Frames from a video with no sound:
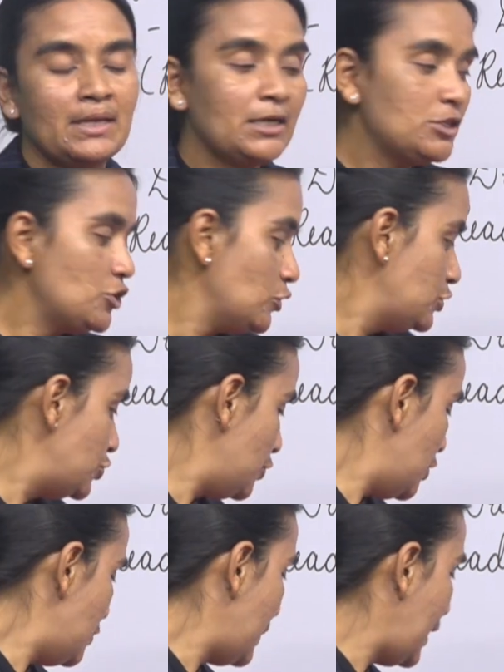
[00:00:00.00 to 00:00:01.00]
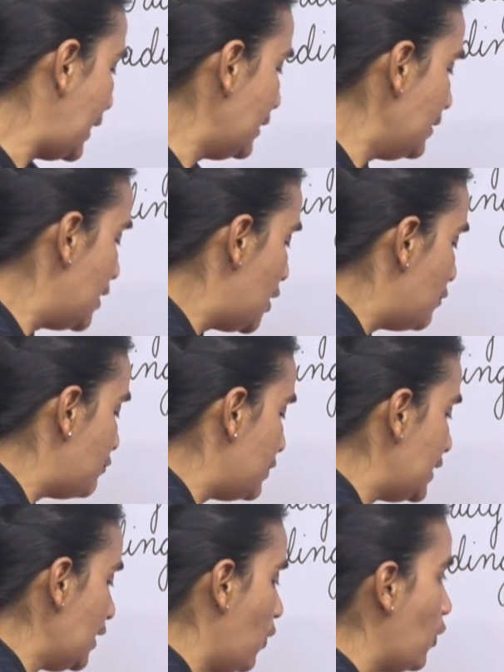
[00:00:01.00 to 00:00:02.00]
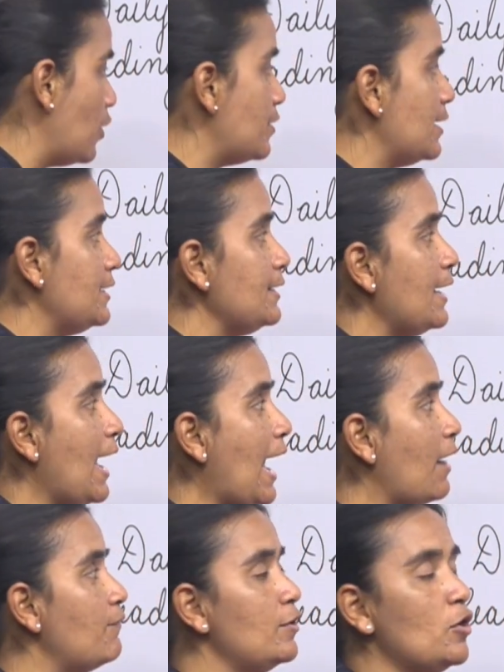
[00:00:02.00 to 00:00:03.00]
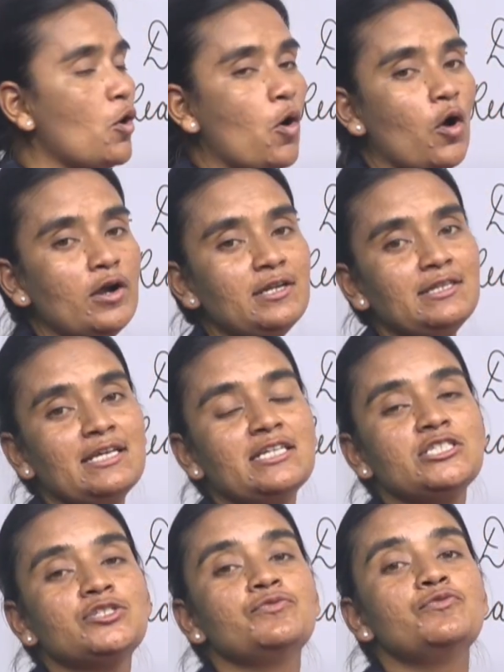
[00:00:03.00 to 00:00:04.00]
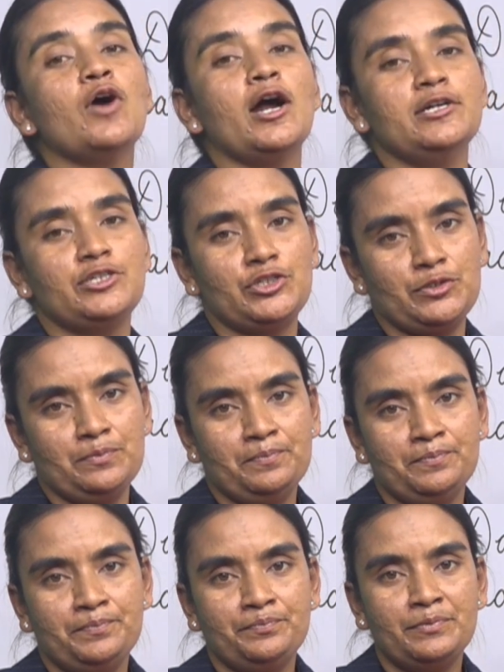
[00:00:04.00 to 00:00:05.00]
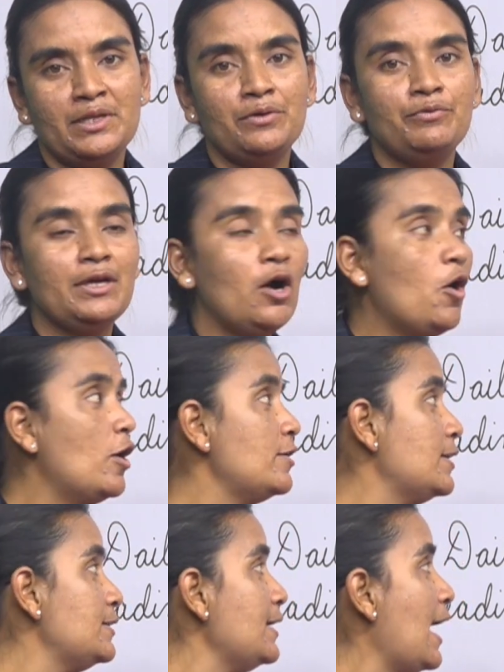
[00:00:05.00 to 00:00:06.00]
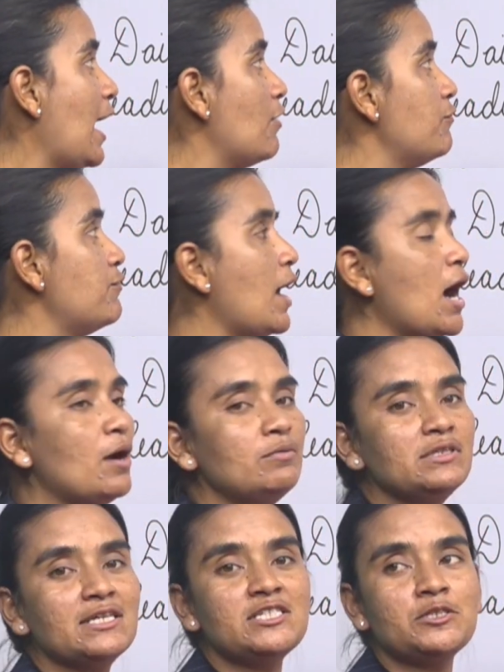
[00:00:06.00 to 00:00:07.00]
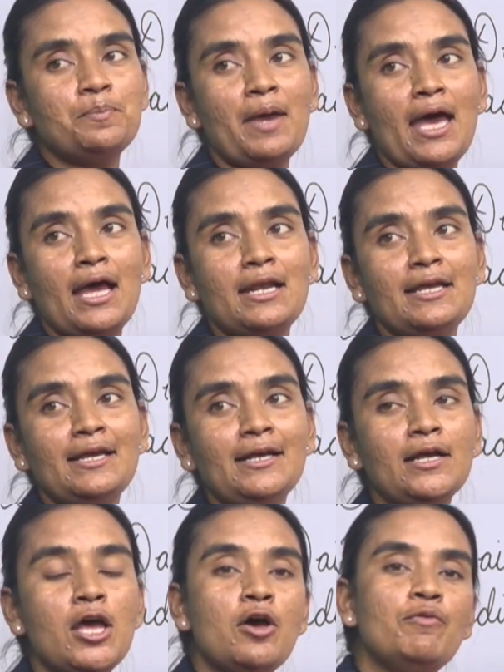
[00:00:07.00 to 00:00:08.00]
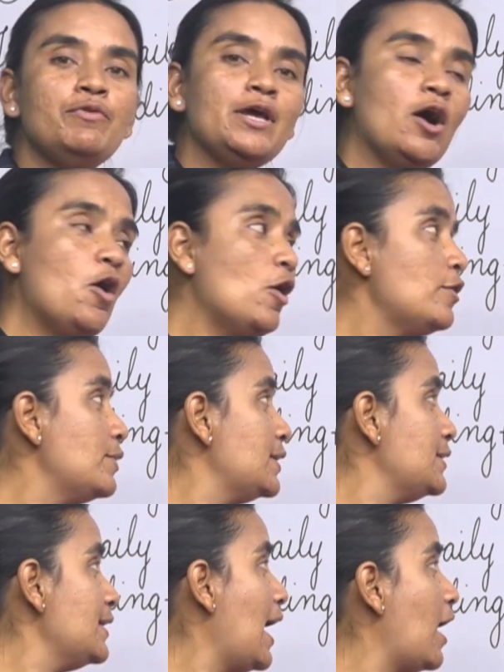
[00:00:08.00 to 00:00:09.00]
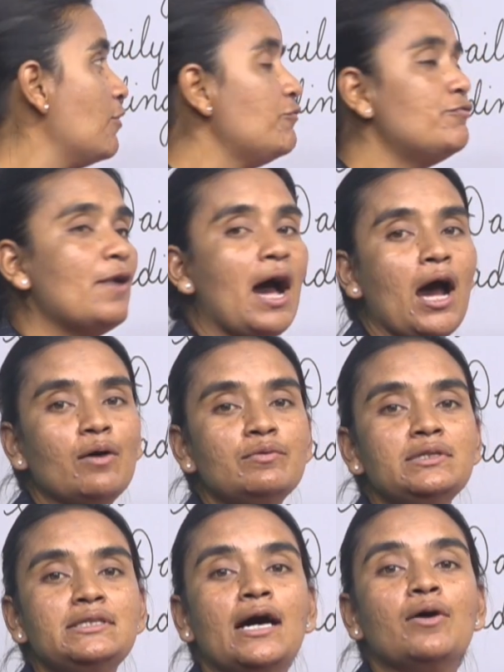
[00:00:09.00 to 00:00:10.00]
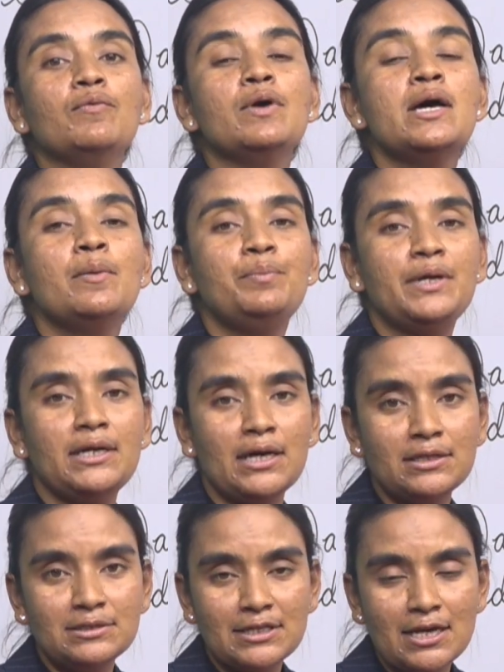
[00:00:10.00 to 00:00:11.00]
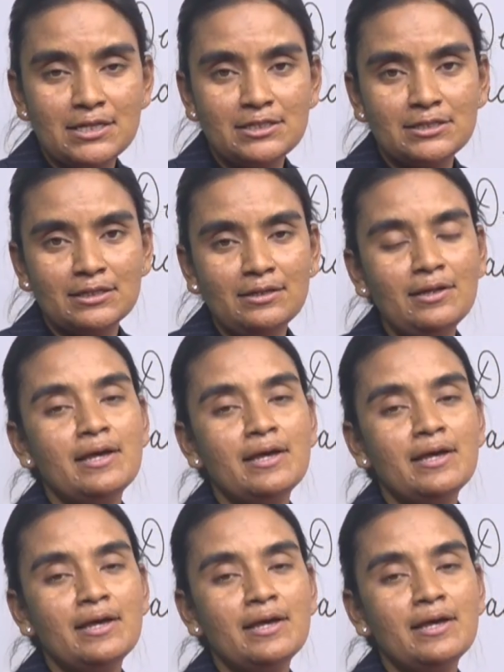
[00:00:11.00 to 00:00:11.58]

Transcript: So children, we already have learned these words. We already have found the spelling, we already have found the pronunciation,